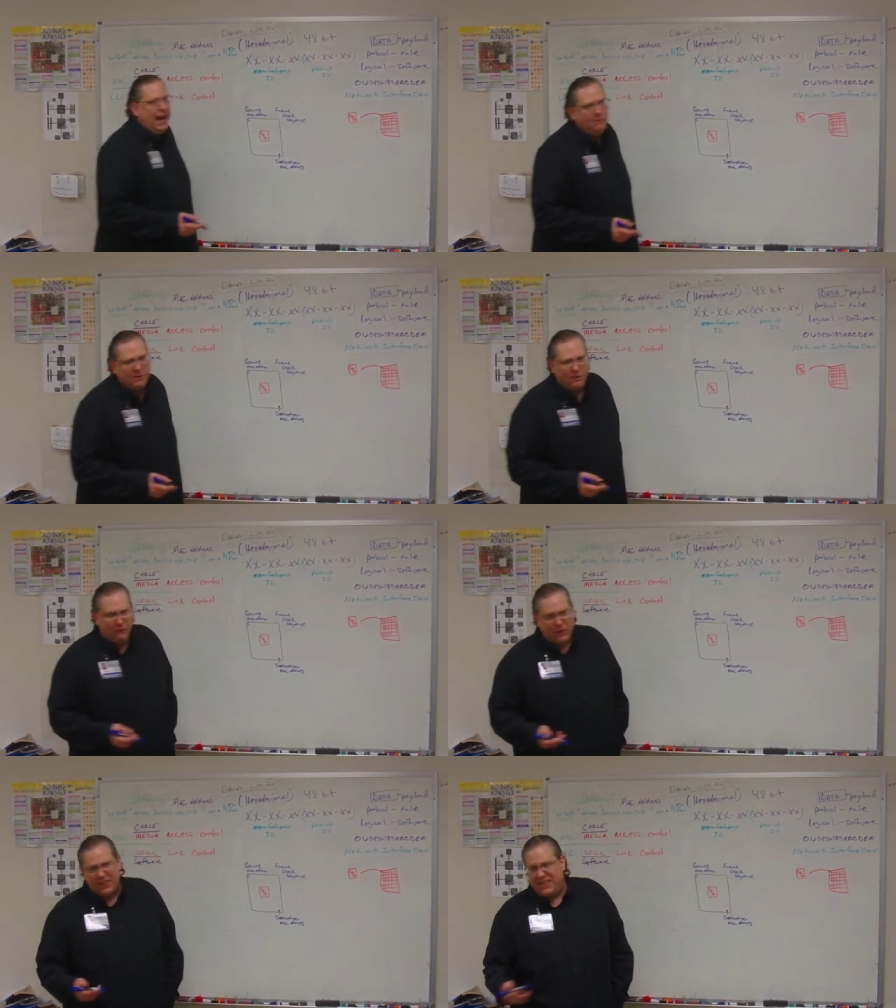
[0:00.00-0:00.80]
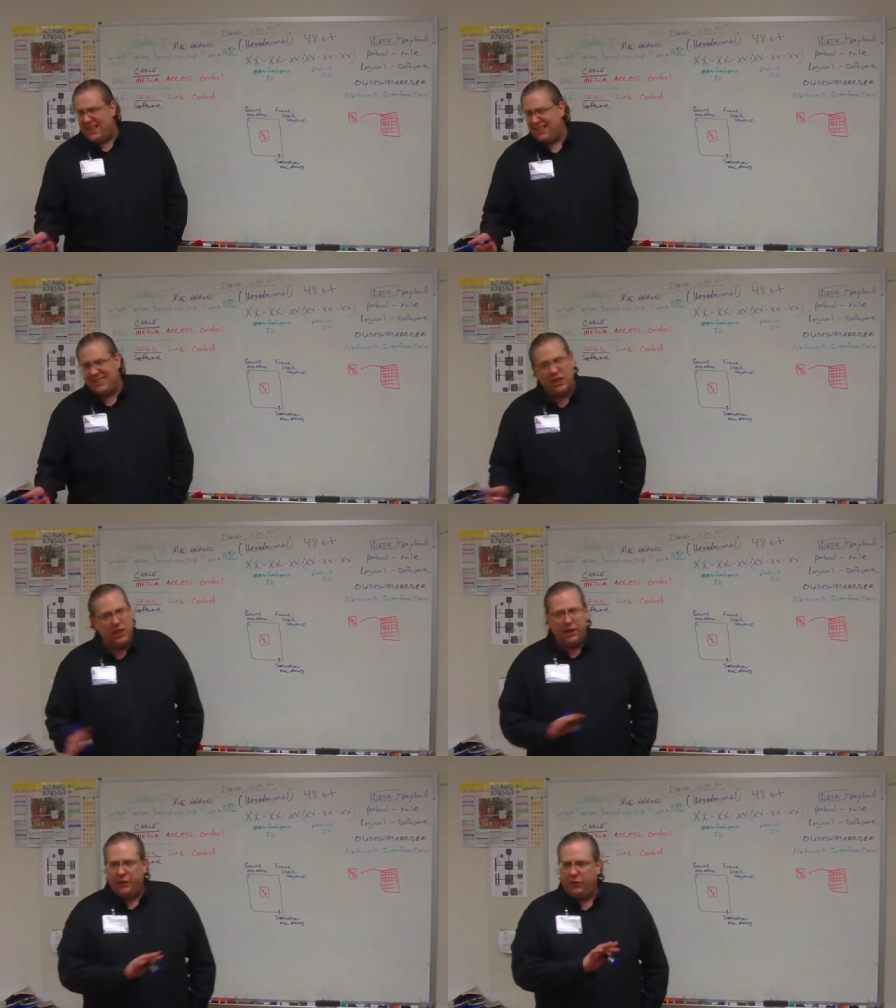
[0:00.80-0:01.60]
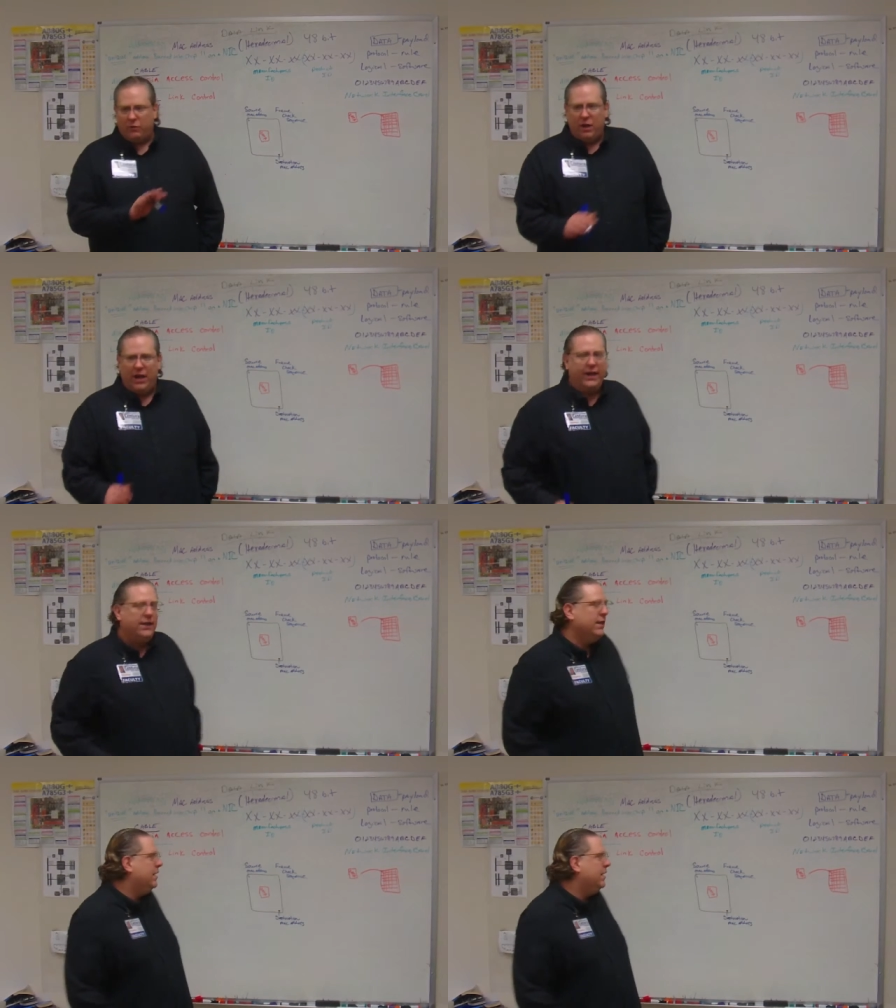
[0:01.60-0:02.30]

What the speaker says: After the first test, you can write